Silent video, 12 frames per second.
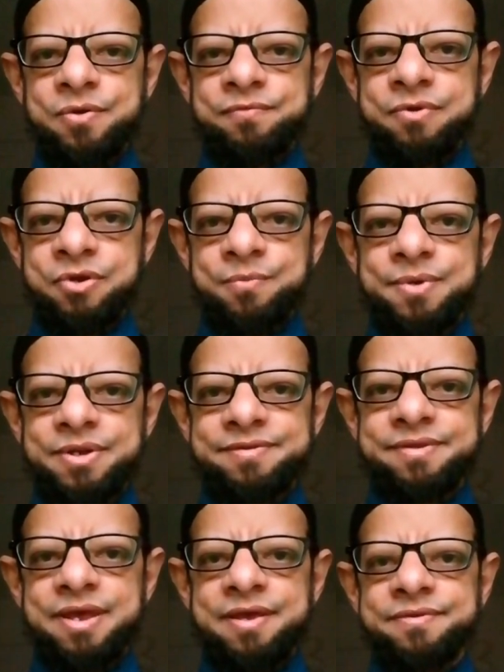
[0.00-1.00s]
of
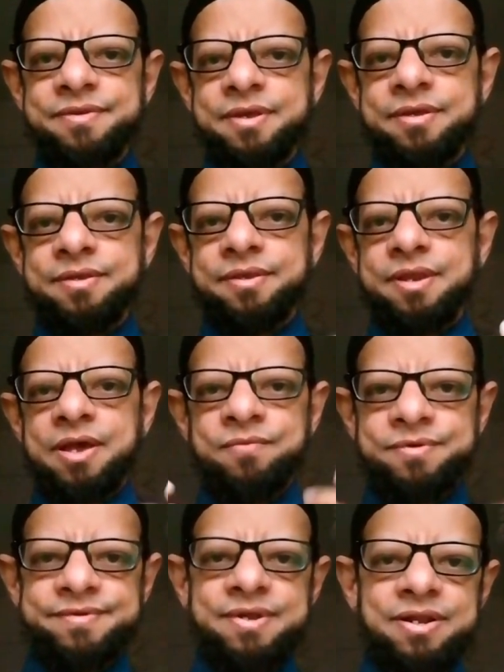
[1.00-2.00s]
humans as
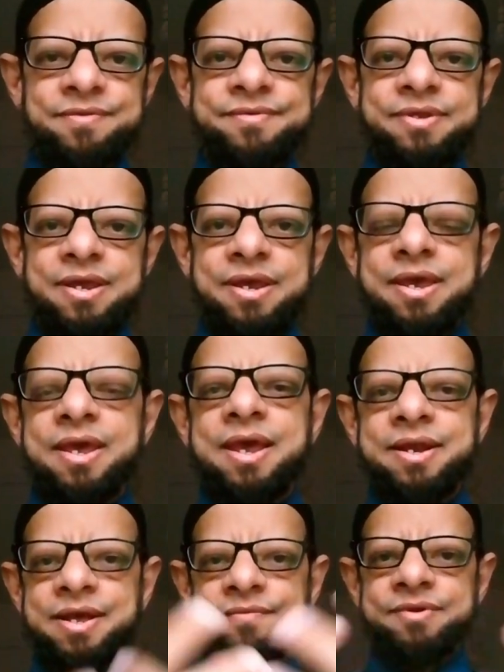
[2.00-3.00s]
ourselves
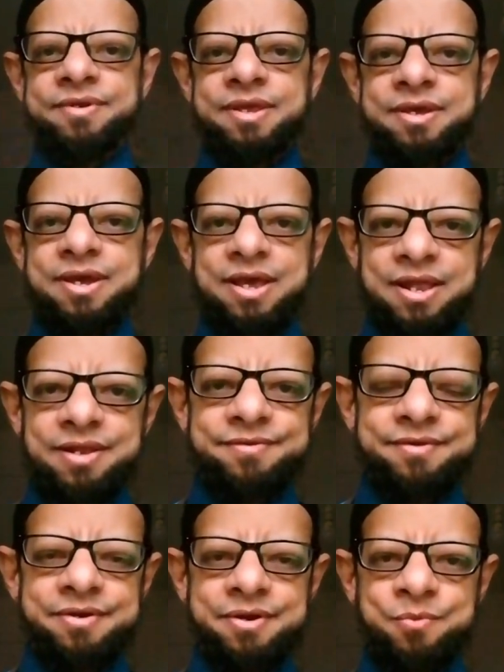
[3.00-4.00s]
and everything else
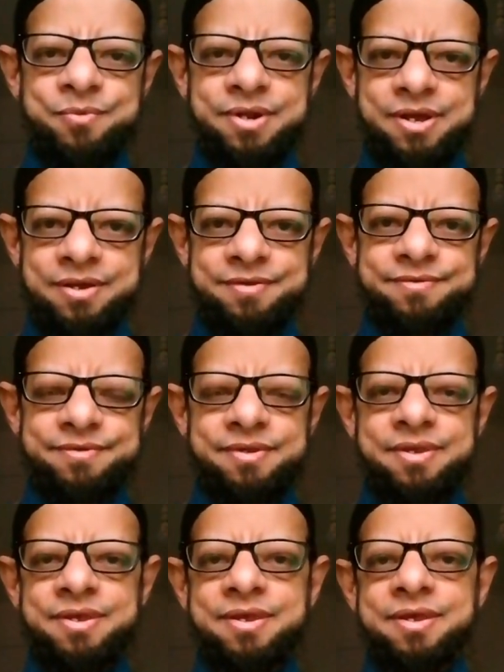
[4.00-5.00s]
around us,
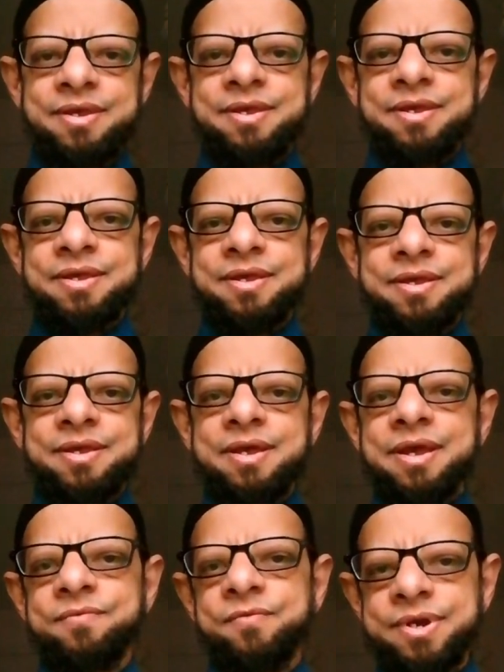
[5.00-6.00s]

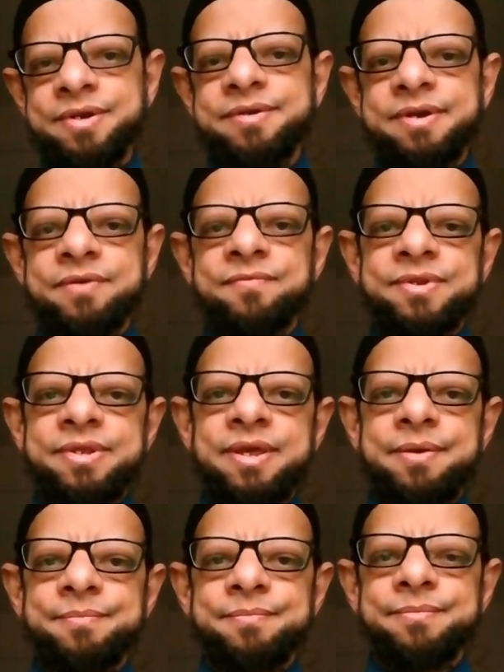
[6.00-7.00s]
and we interact with
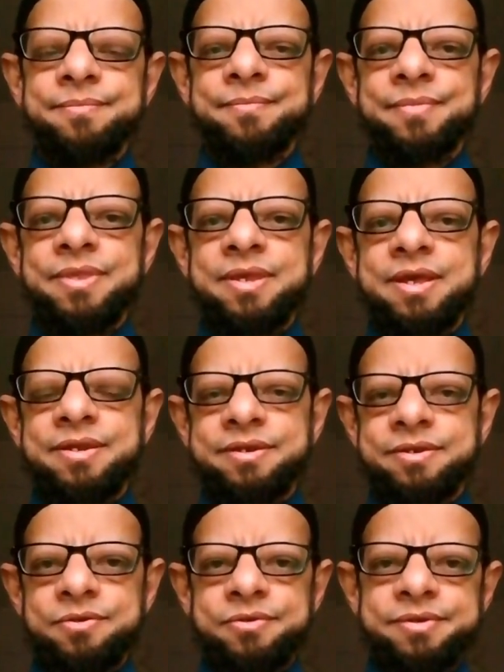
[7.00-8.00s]
them, and
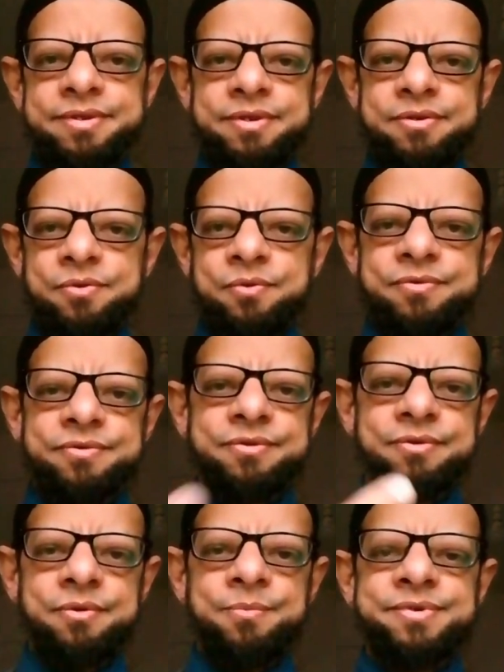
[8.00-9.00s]
those
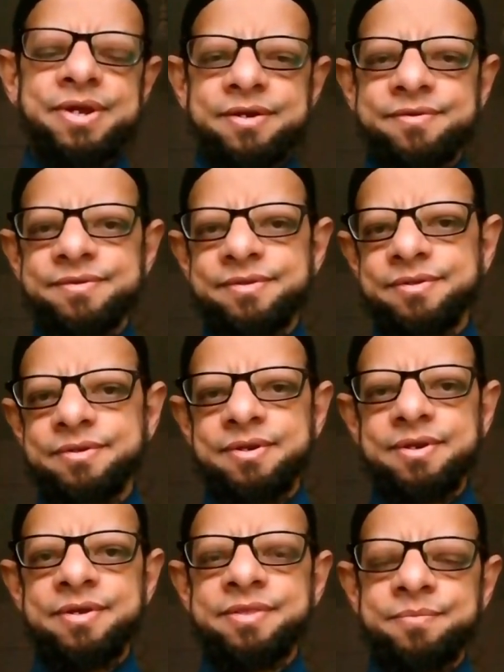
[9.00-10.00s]
objects,
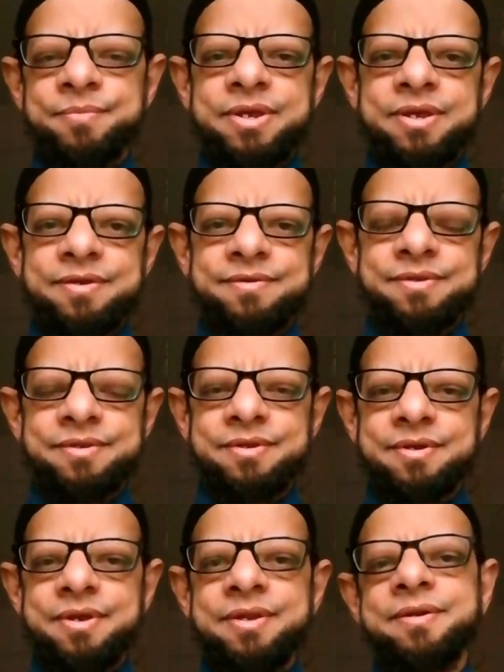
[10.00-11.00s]
other beings,
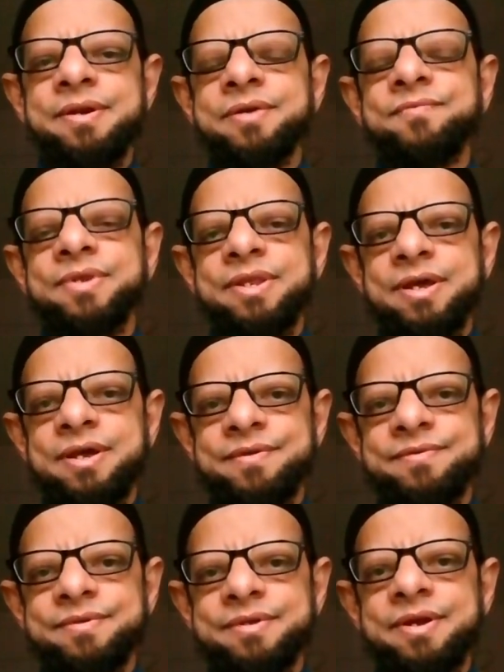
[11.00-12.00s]
interact with
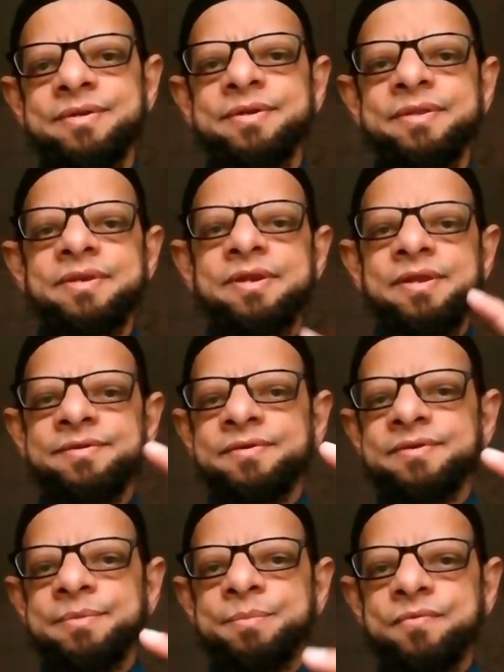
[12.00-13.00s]
us under the
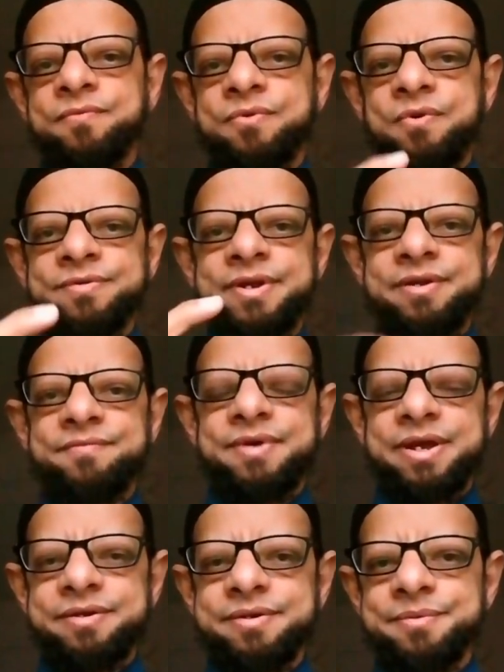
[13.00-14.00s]
relationship of cause and
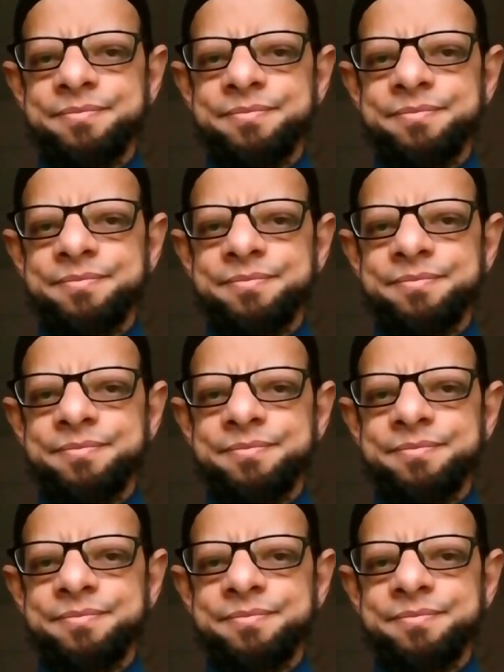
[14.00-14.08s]
effect.